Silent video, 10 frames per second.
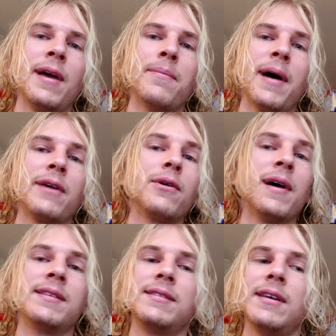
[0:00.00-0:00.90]
a micro
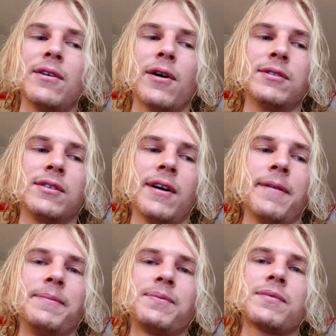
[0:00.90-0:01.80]
SD card
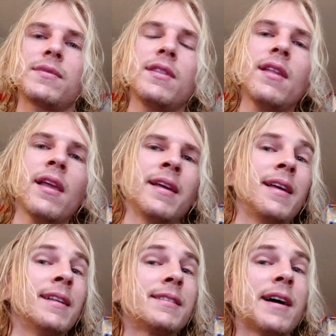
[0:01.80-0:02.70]
slot.
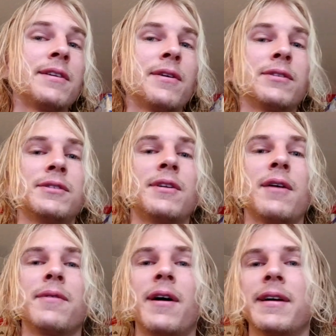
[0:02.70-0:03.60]
Inside, you're also
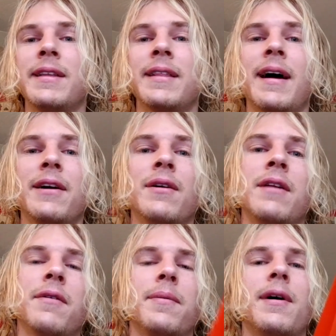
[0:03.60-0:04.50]
not rocking that
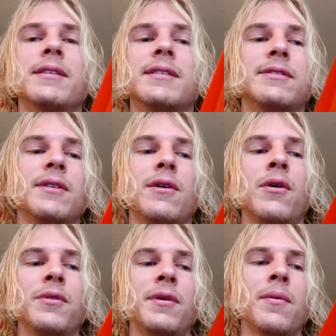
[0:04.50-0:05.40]
great of a processor,
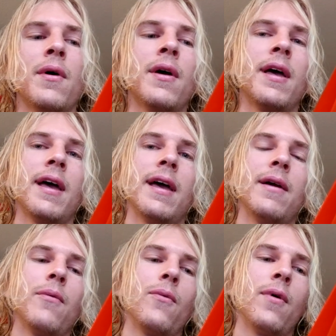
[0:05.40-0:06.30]
only
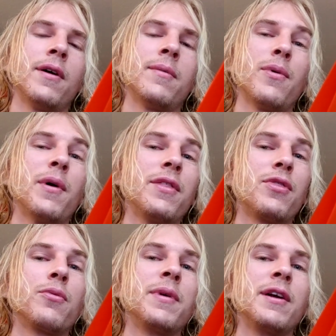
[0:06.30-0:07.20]
a
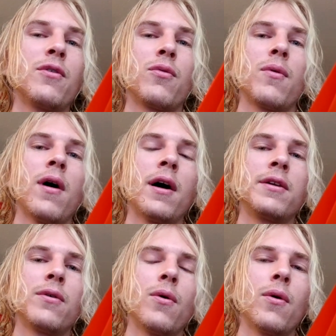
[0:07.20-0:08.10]
1.3
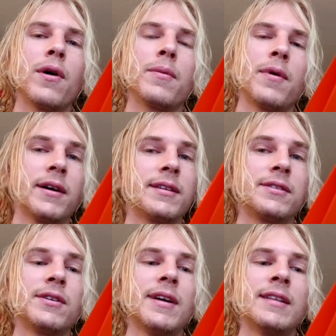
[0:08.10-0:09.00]
quad core
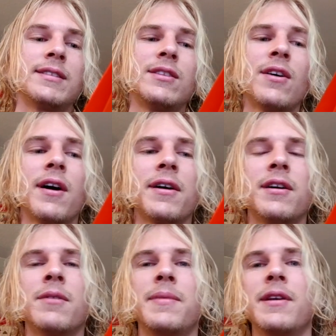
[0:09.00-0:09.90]
processor. It's not
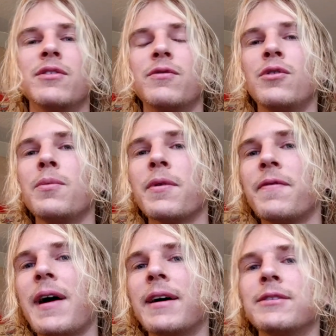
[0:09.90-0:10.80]
going to be super
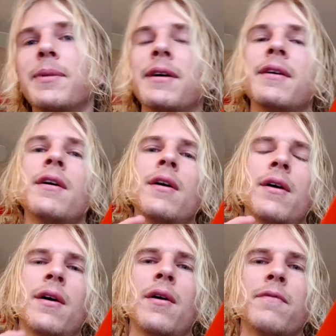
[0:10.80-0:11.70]
fast, but
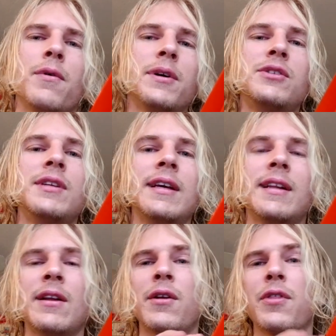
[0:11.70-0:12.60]
for what you need
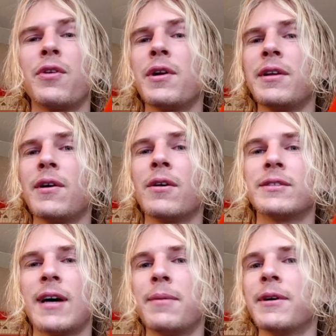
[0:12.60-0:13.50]
and on a
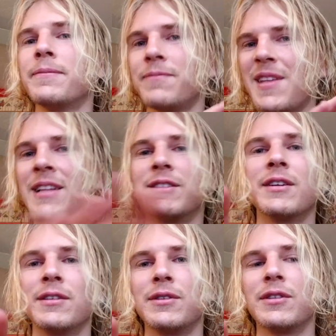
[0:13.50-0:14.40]
$30 tablet, it's
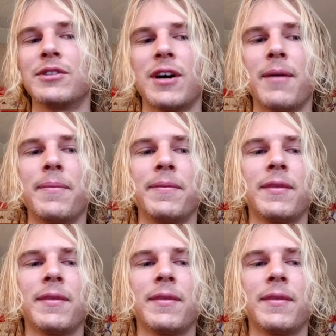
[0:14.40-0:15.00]
going to do the job.